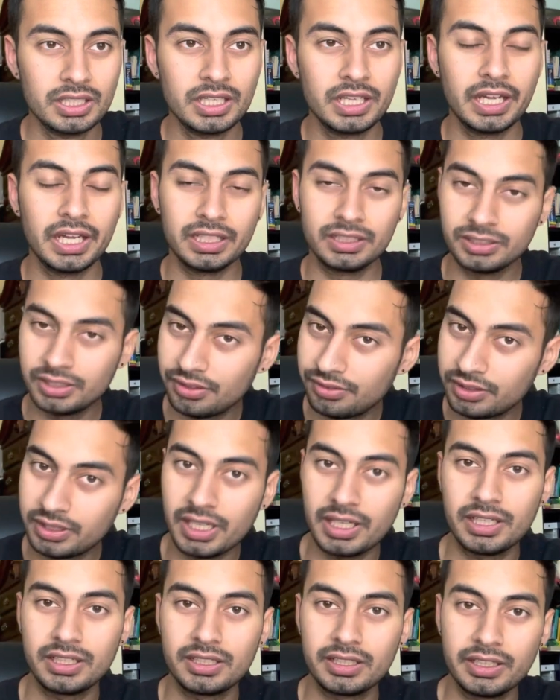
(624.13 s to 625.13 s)
In this
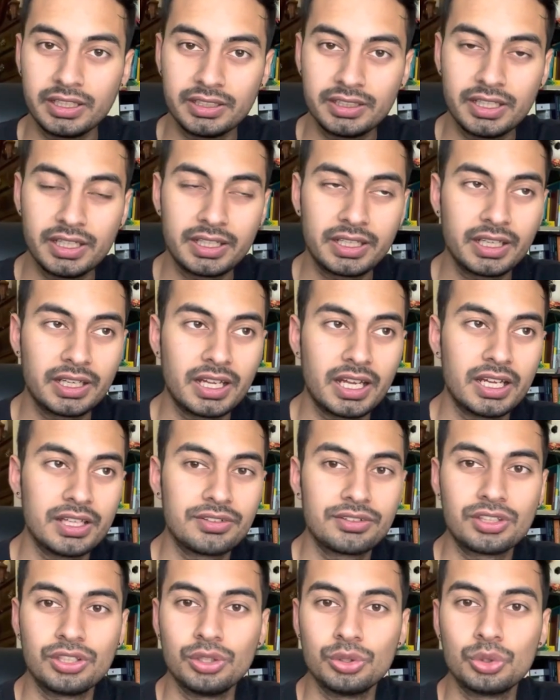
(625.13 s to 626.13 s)
category, they can
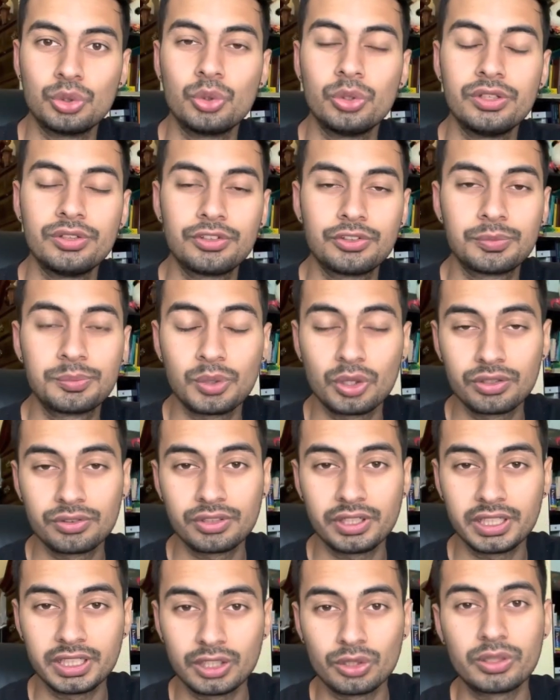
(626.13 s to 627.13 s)
ask you who is
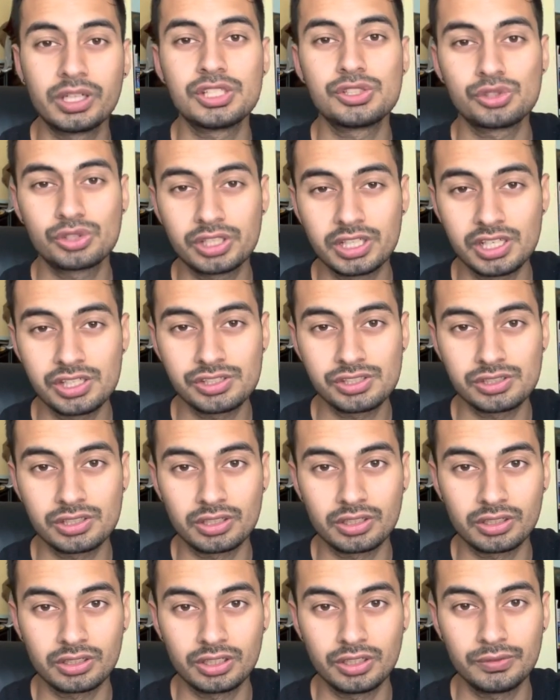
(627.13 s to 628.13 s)
sponsoring your education.
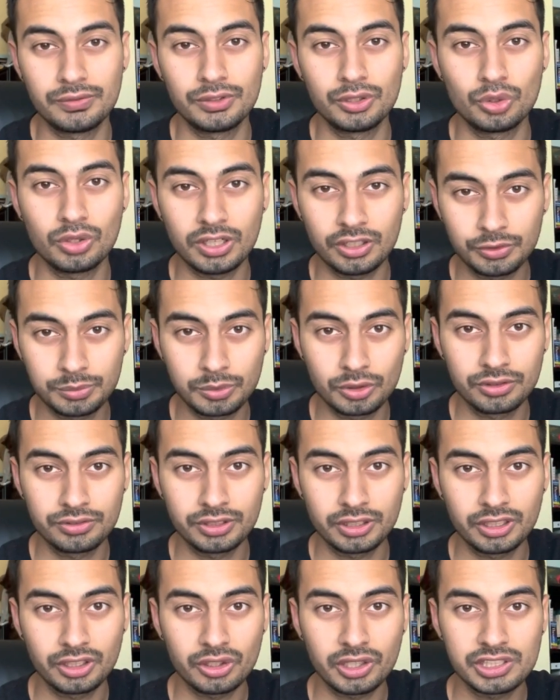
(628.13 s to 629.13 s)
If you are sponsoring
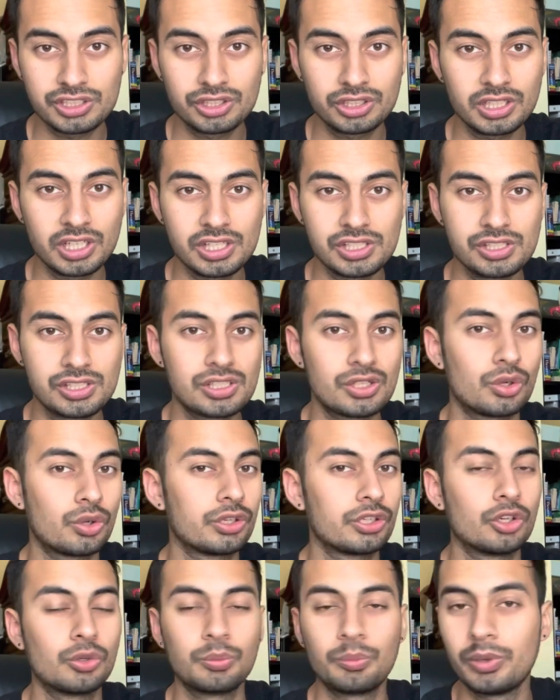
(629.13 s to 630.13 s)
your education, or
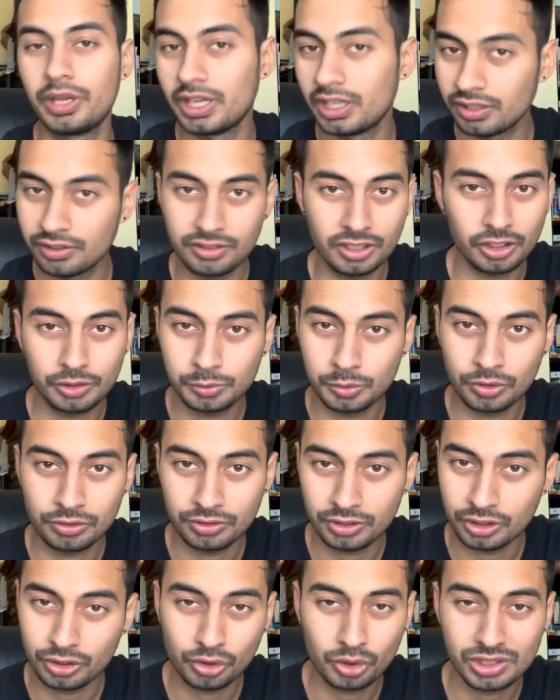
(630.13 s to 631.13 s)
your parents are
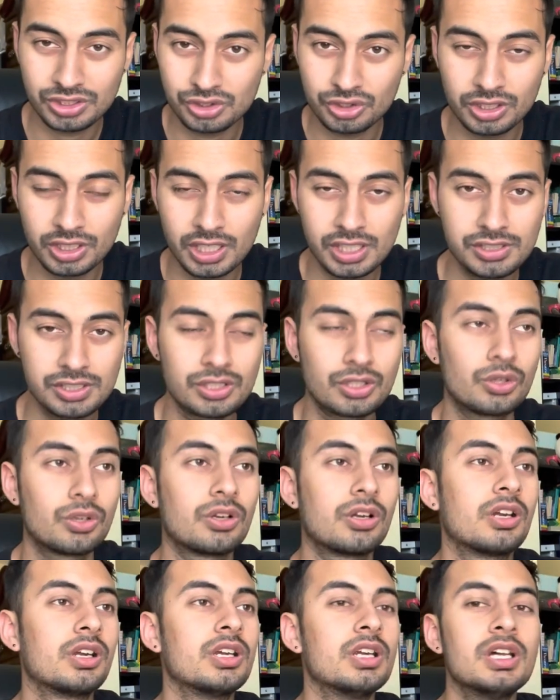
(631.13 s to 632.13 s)
sponsoring your education,
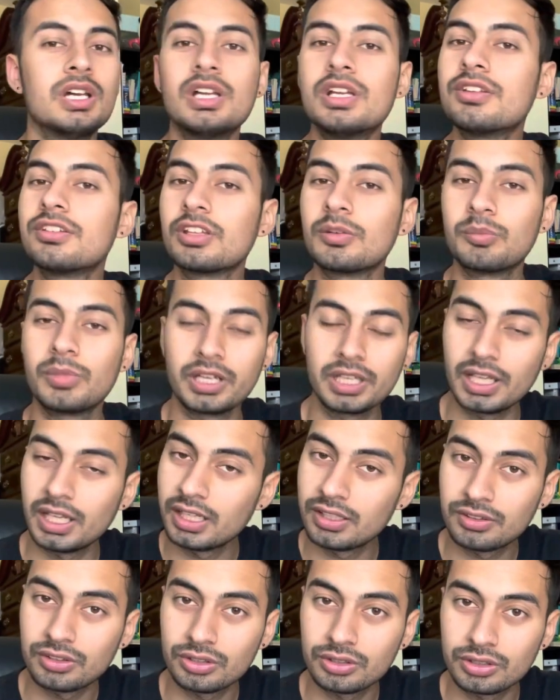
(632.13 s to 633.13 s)
or somebody
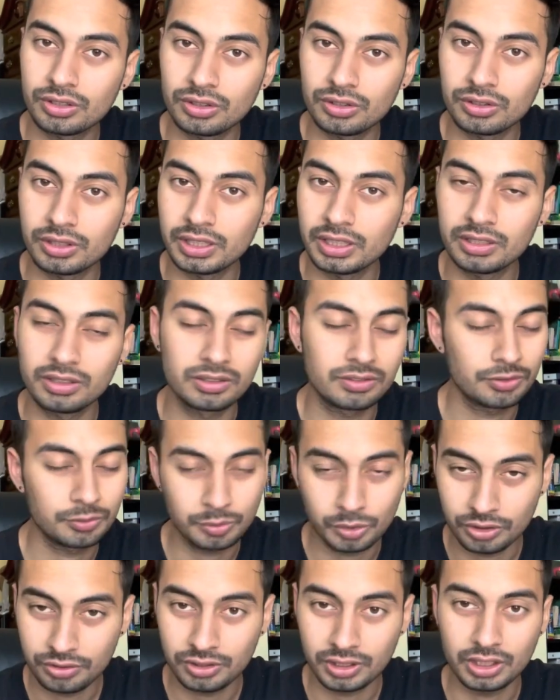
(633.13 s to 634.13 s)
else or in
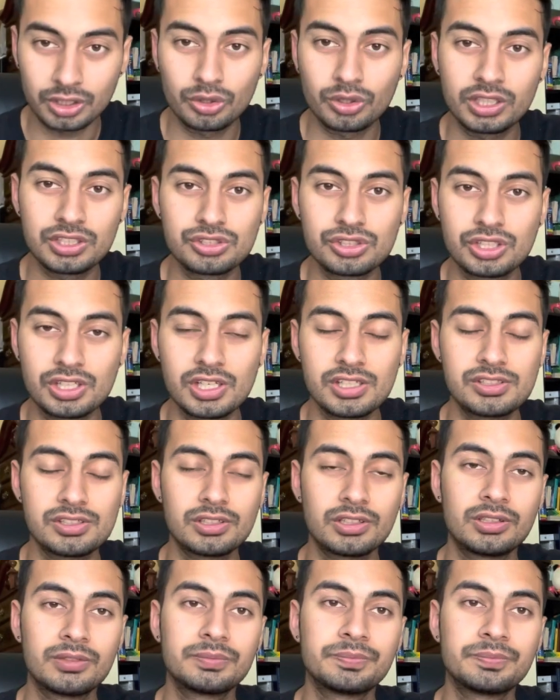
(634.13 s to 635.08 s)
sponsoring your education,